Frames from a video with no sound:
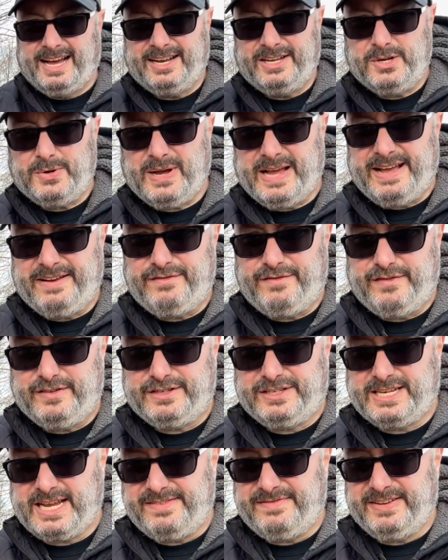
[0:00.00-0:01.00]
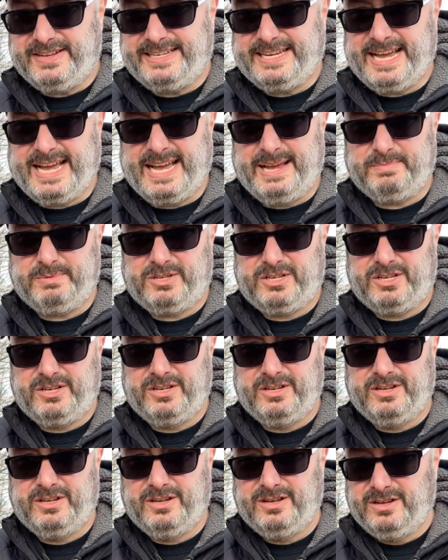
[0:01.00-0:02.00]
I do have seven taps
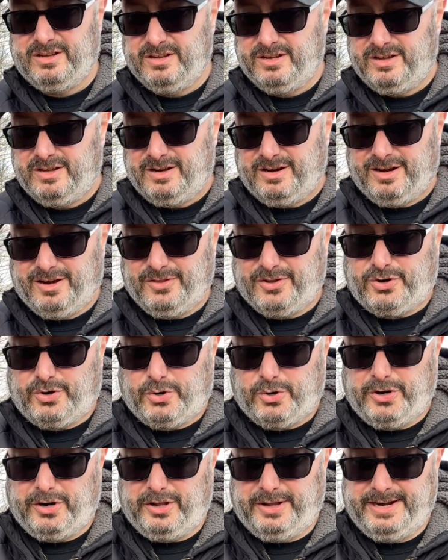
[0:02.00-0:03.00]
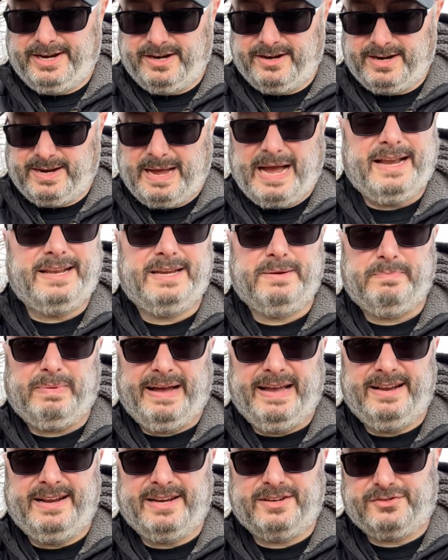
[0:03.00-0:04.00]
on the coil here. I, I did
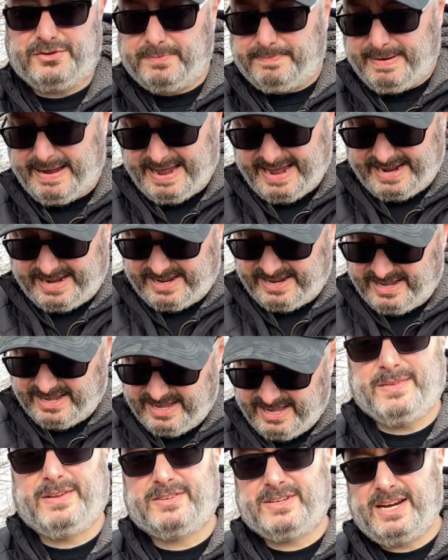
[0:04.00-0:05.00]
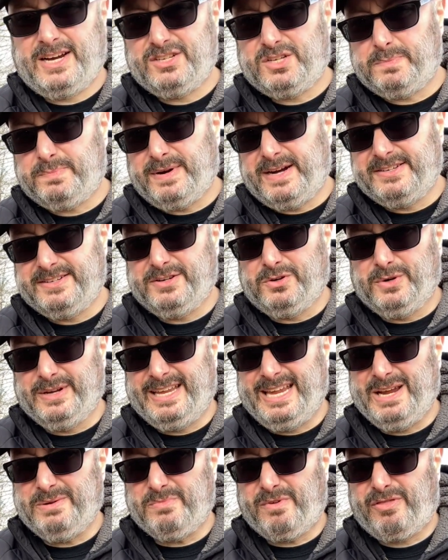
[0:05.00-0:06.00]
buy an extra pack. It's kind of surprising it only
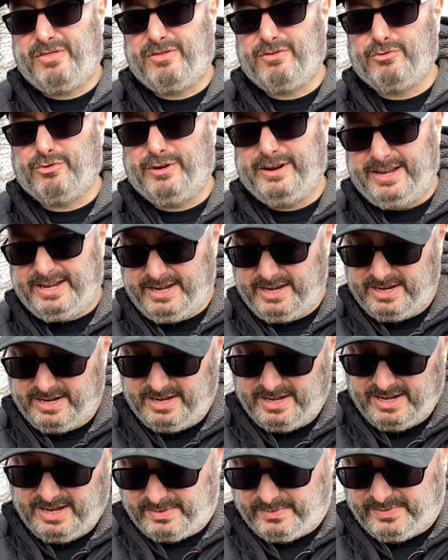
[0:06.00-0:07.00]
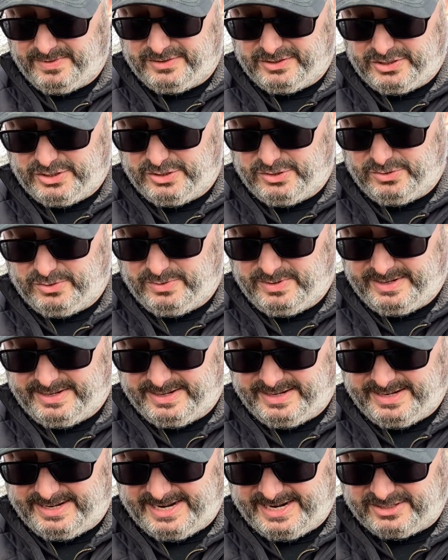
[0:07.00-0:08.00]
came with three, with two
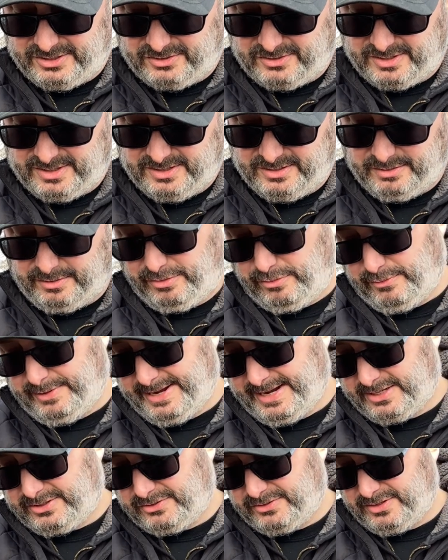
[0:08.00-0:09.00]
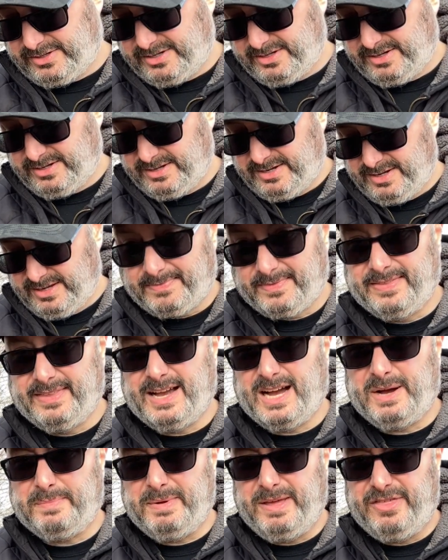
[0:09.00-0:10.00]
extra or three extra
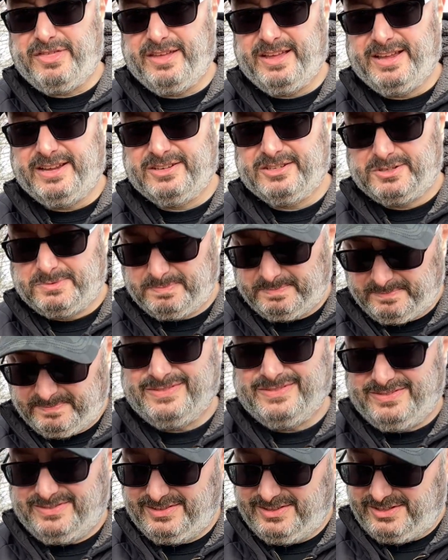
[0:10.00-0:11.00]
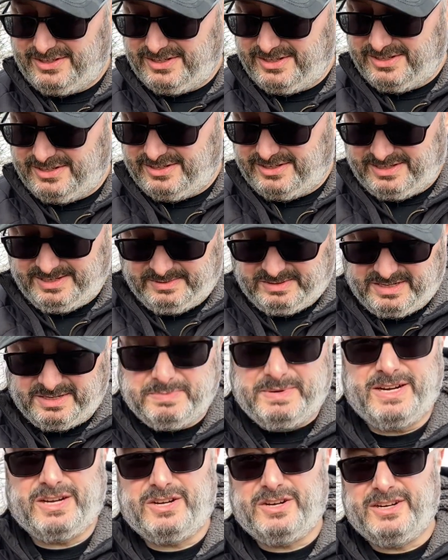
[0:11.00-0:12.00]
knobby things. This is seems to
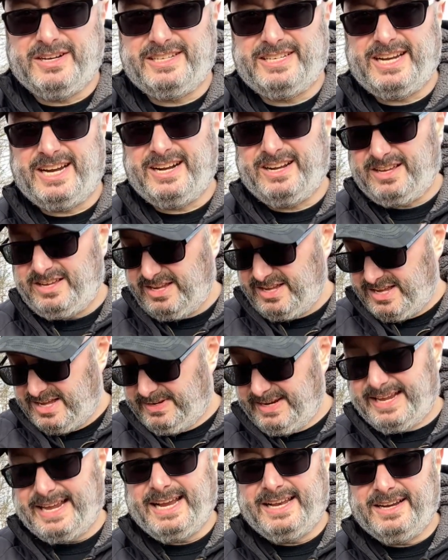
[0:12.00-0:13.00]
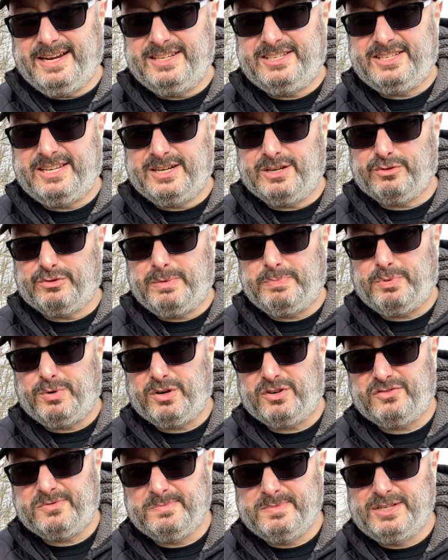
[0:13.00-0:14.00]
be a good antenna. Did get nice signal
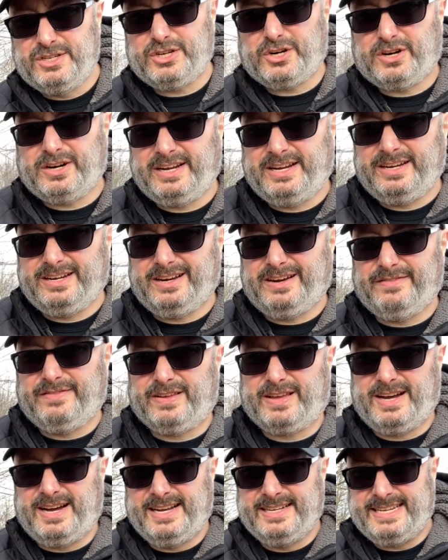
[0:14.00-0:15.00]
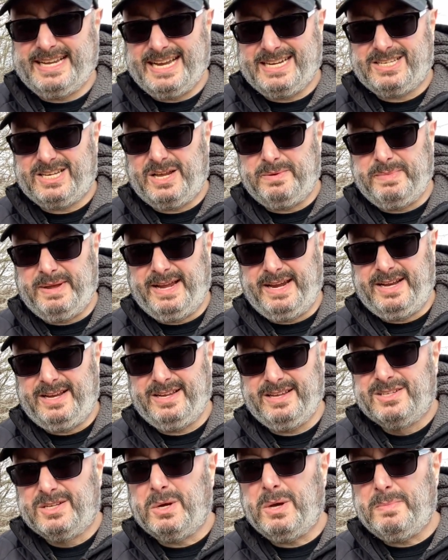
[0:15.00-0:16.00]
reports from majority of the contacts I made,
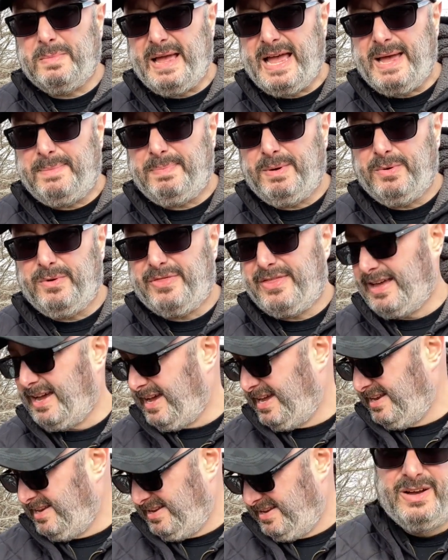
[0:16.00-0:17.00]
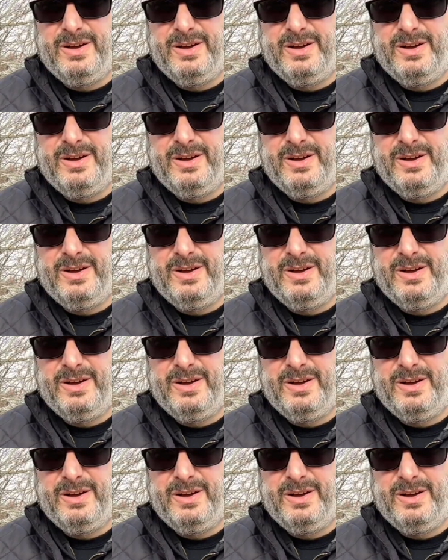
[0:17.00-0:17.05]
so I'm happy with that.